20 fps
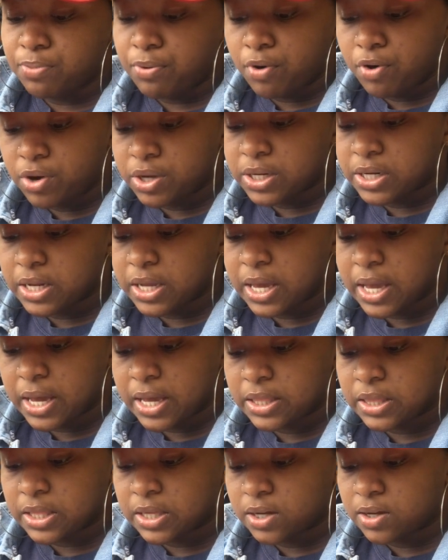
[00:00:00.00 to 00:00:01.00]
party
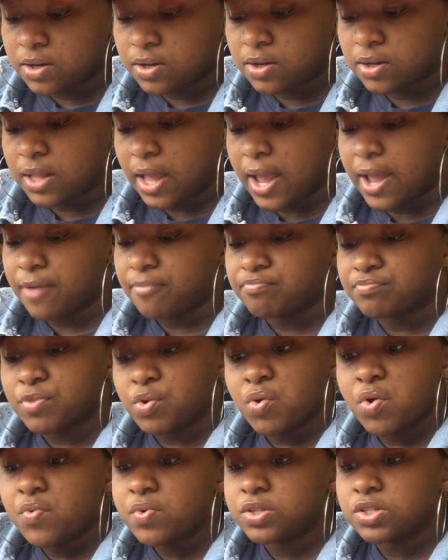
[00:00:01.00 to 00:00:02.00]
together. Like,
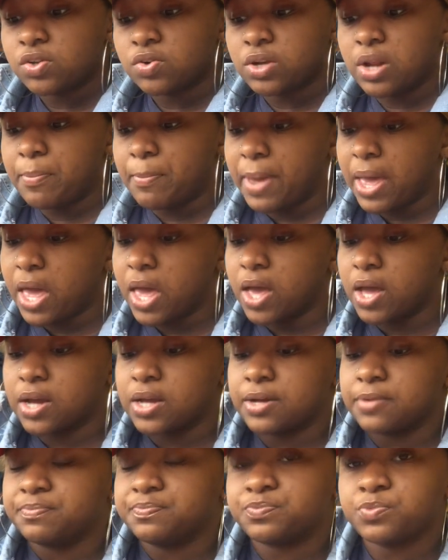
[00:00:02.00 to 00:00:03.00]
we was doing it
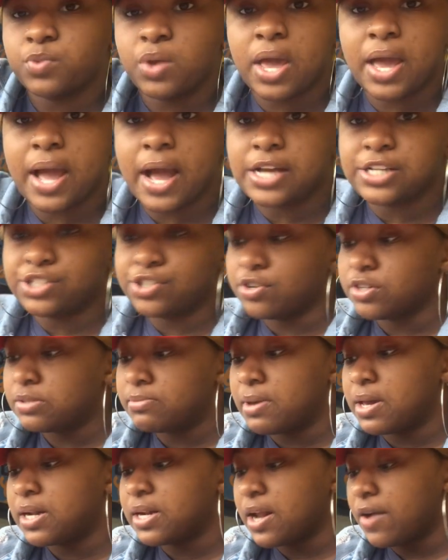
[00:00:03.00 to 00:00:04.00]
big. We had got shirts
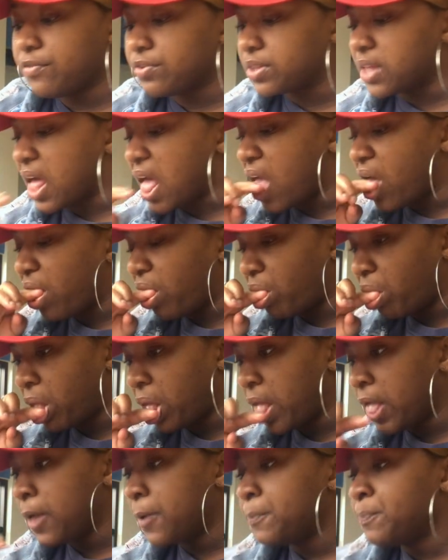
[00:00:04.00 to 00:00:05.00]
made and everything.
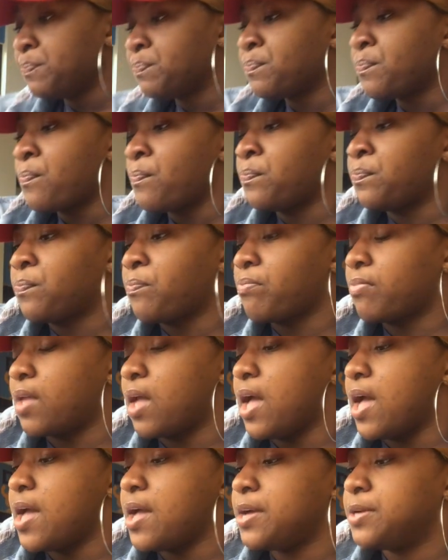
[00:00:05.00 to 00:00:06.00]

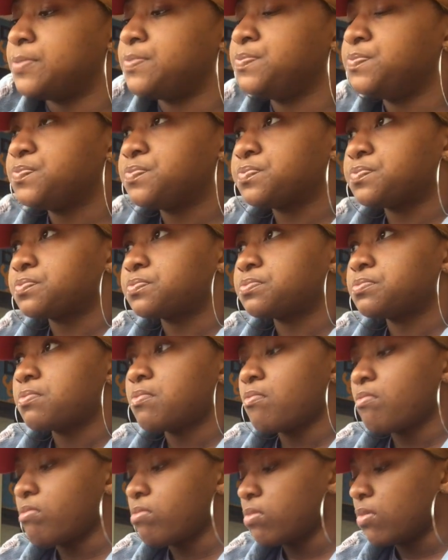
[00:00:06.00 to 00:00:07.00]
And
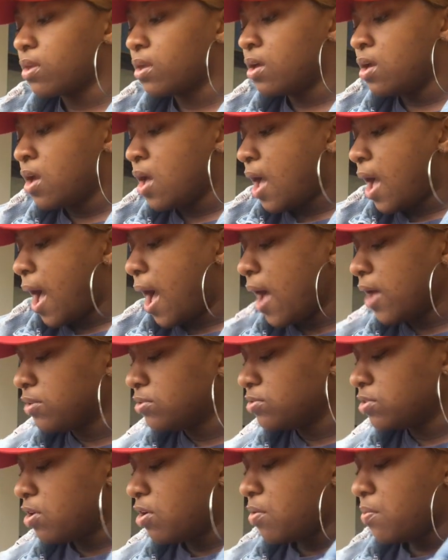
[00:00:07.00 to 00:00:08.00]
I
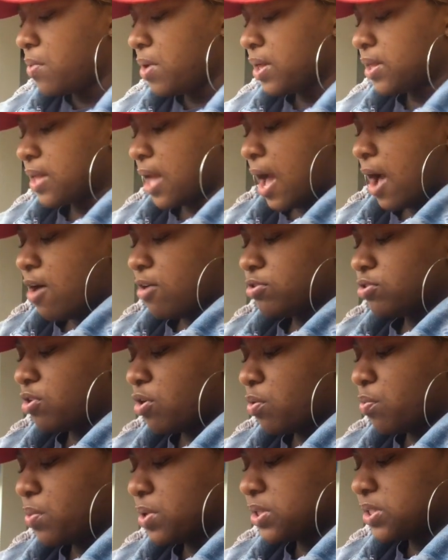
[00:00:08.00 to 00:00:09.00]
don't
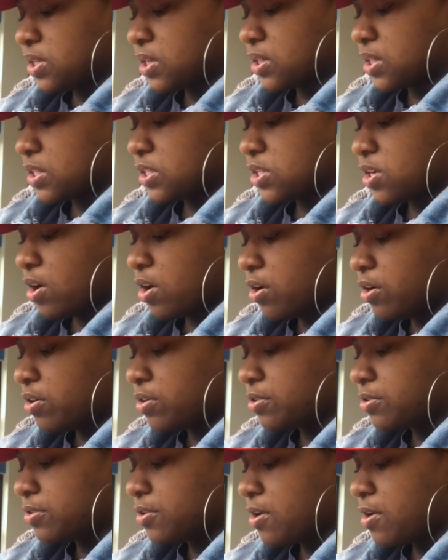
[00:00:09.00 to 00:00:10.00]
know what took the
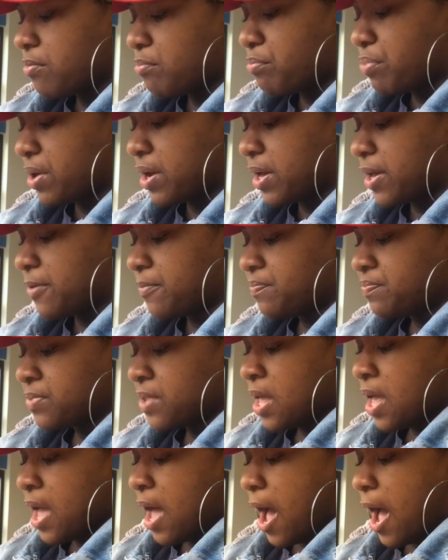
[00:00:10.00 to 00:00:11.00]
turn, but
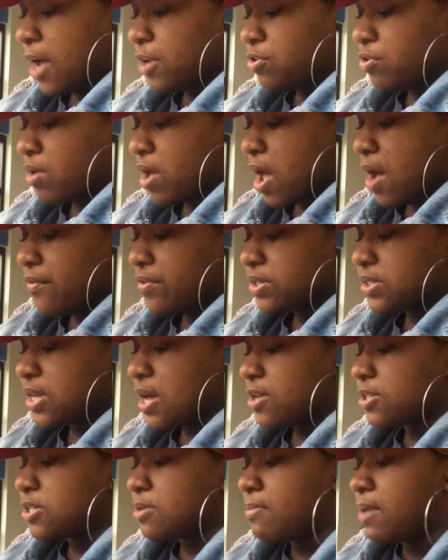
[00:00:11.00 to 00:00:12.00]
I know every
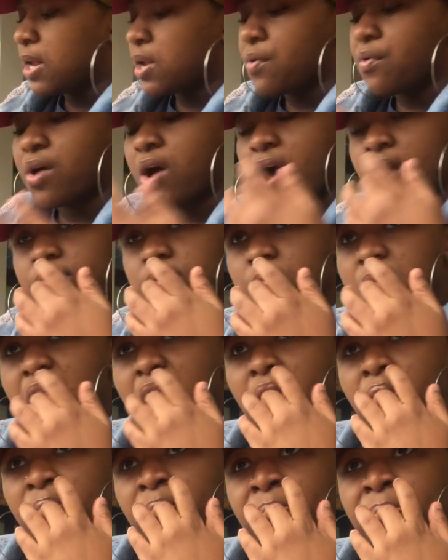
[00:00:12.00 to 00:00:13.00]
time somebody would come to
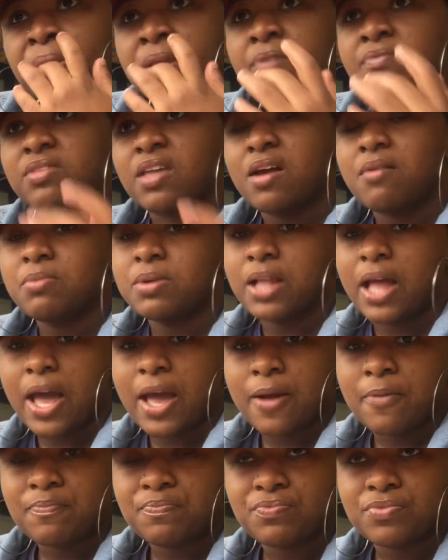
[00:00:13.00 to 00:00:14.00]
me, they'd be like,